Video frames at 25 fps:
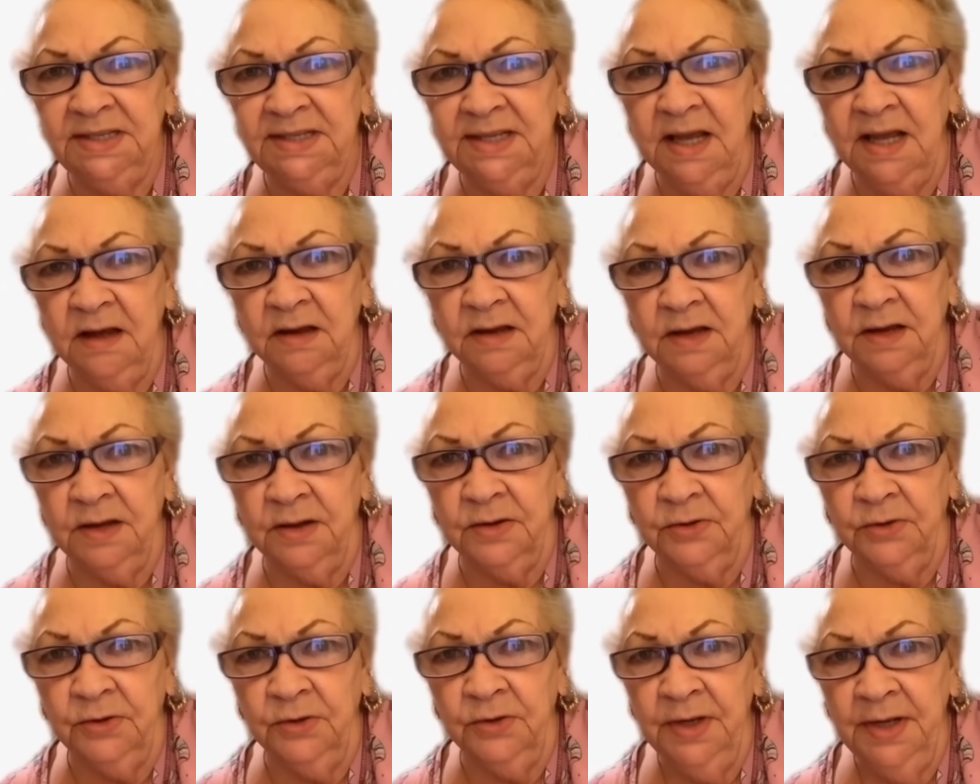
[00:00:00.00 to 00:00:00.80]
sock
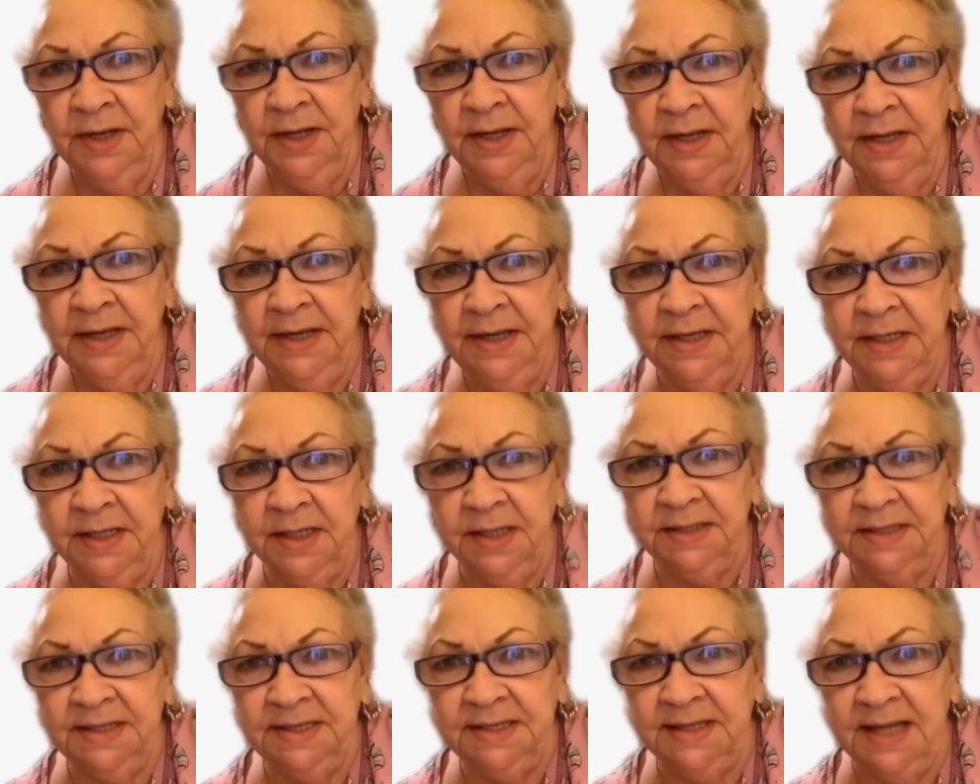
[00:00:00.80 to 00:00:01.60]
cutter, he
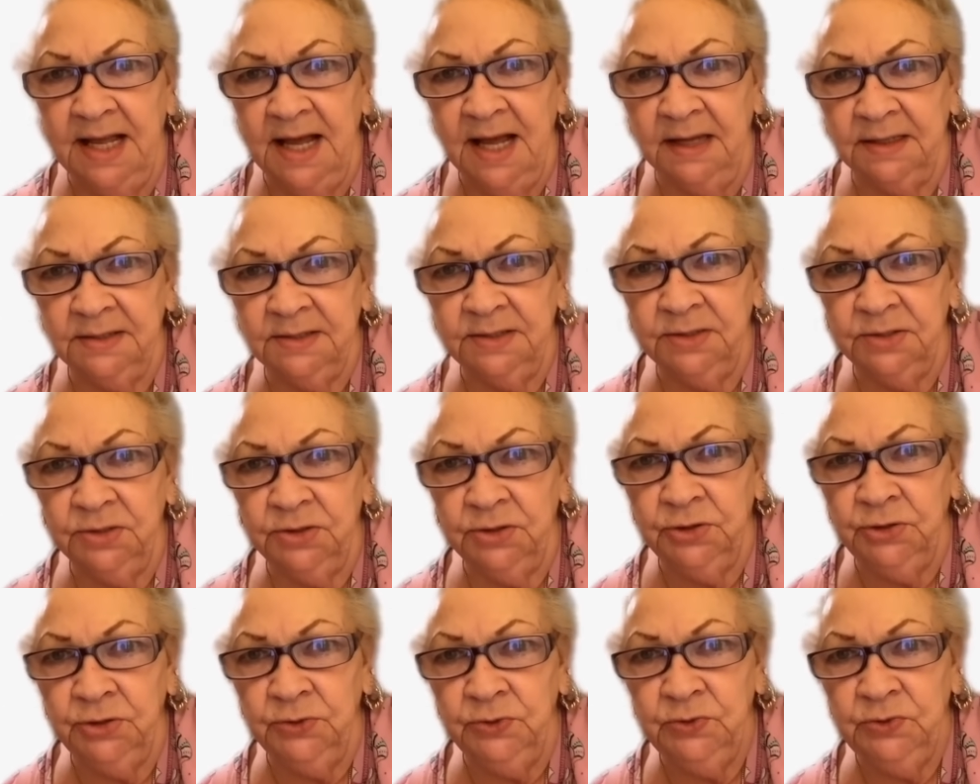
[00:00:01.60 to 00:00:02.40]
cut socks.
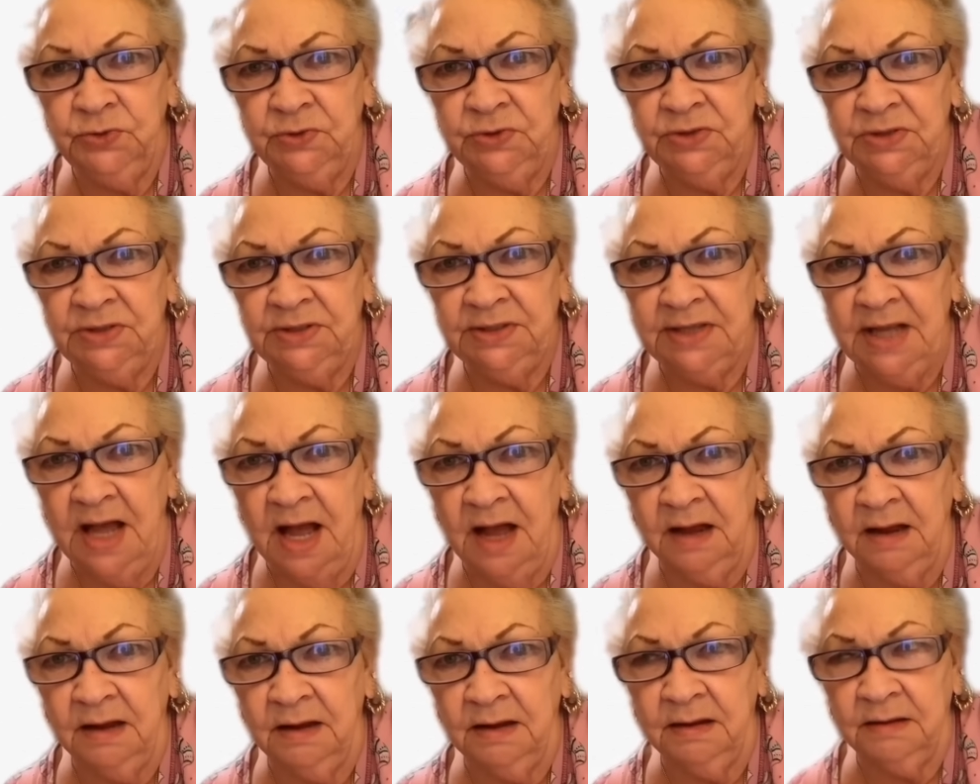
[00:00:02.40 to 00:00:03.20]
Two
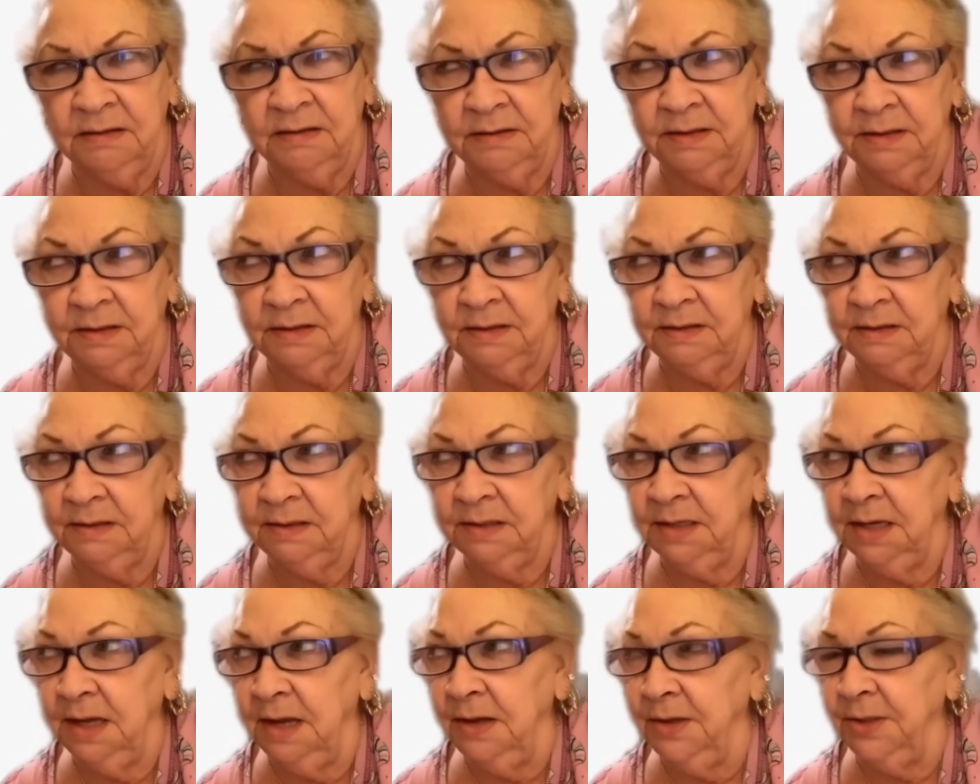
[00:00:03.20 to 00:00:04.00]
sock
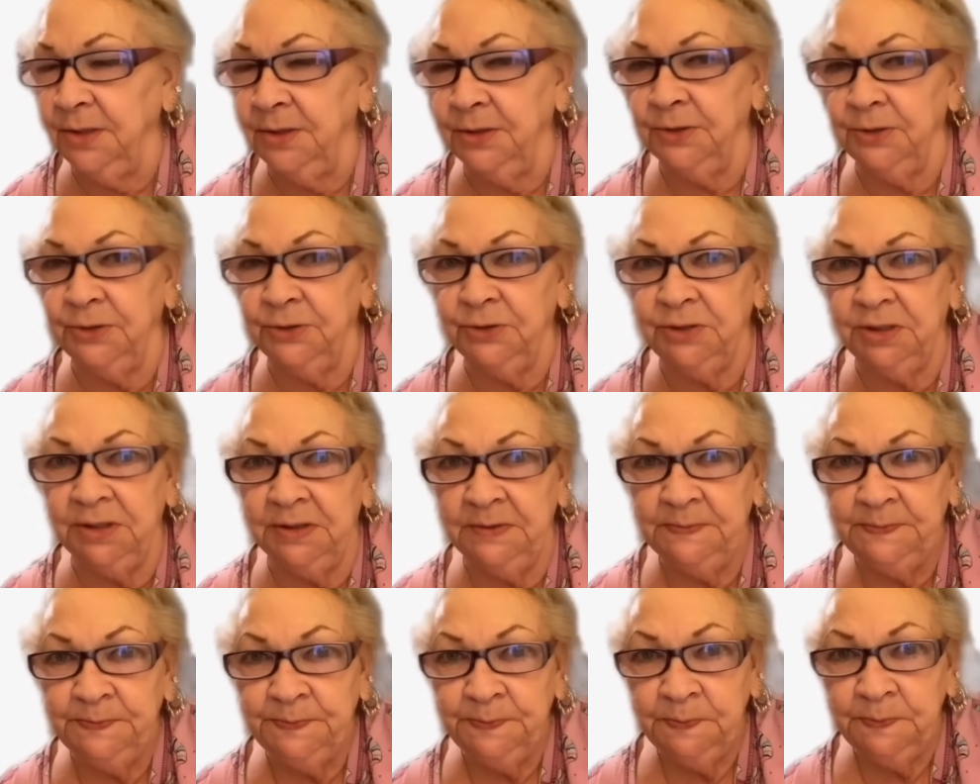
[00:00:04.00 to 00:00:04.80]
cutters,
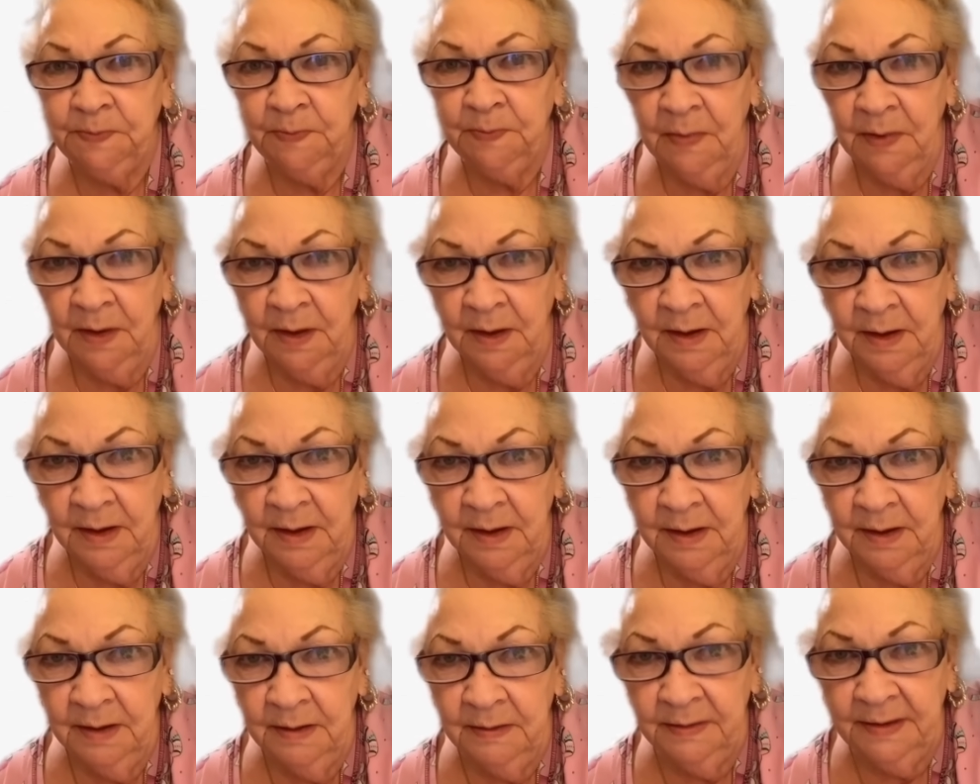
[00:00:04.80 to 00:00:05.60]

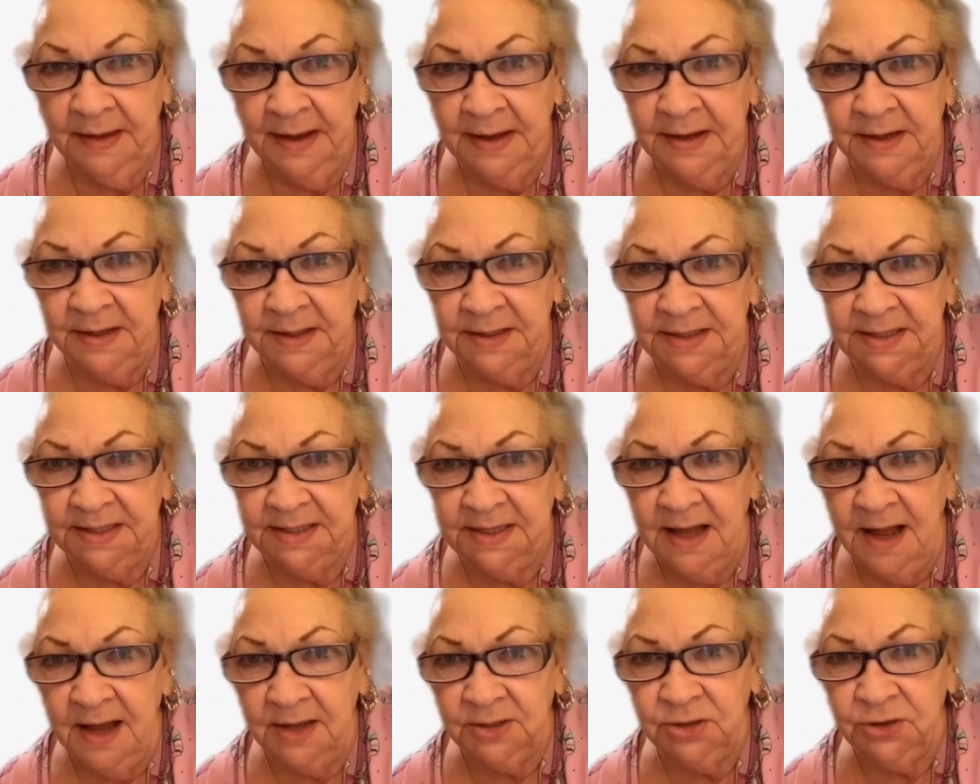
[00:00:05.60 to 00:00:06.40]
they cut
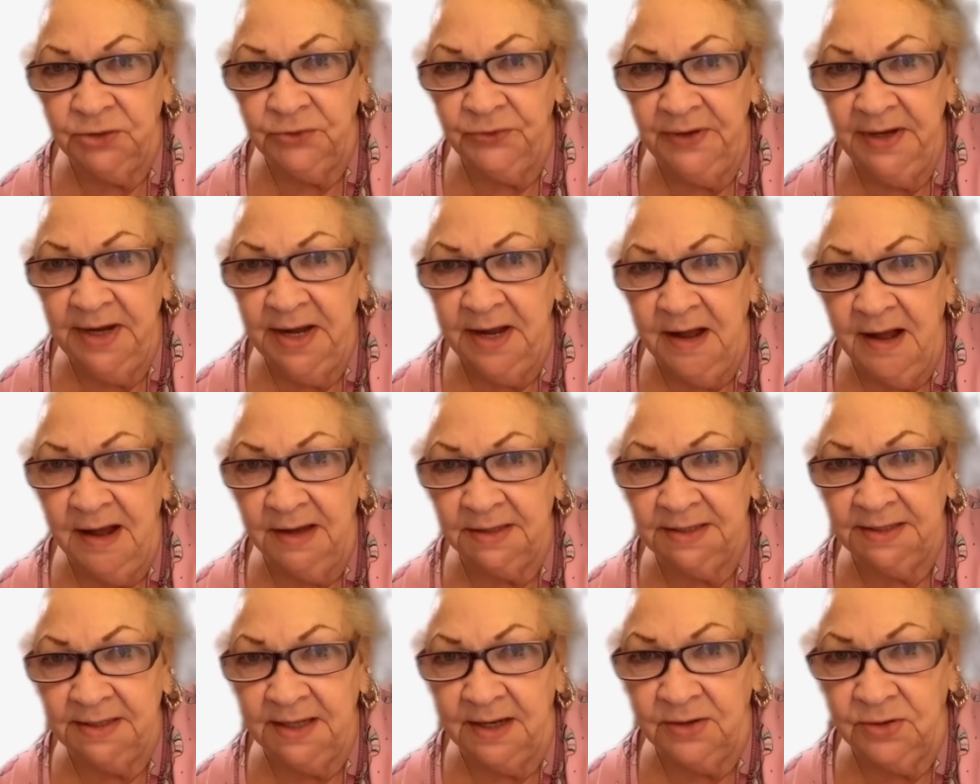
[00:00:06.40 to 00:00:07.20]
socks. Three
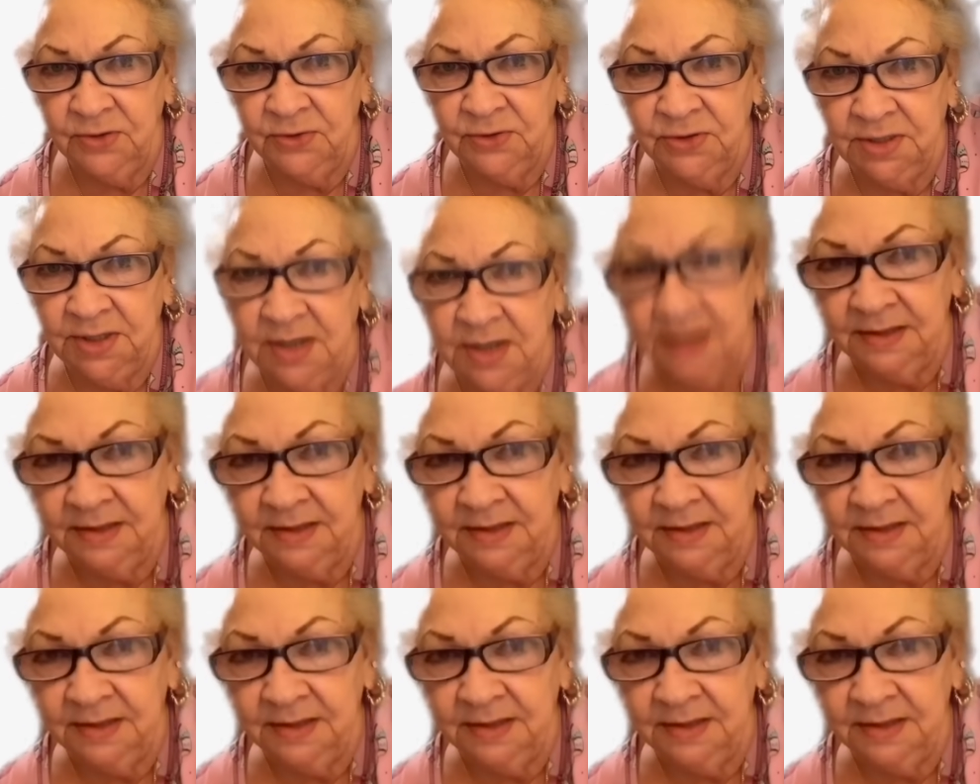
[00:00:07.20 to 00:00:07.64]
cocksuckers cut.